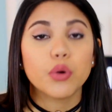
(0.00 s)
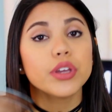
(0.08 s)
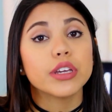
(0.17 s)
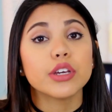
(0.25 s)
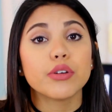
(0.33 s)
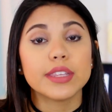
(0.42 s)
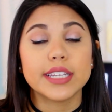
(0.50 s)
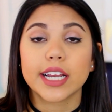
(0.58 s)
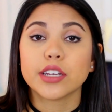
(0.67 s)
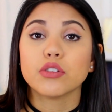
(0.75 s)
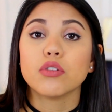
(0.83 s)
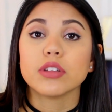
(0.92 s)
Or you can go the
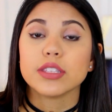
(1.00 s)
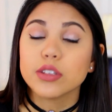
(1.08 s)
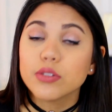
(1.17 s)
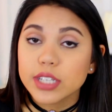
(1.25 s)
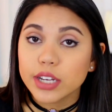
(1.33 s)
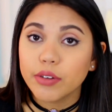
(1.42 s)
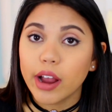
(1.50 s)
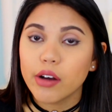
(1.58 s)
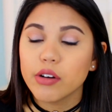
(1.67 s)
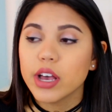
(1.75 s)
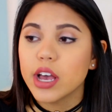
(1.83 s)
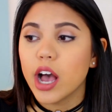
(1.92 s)
technical consulting route,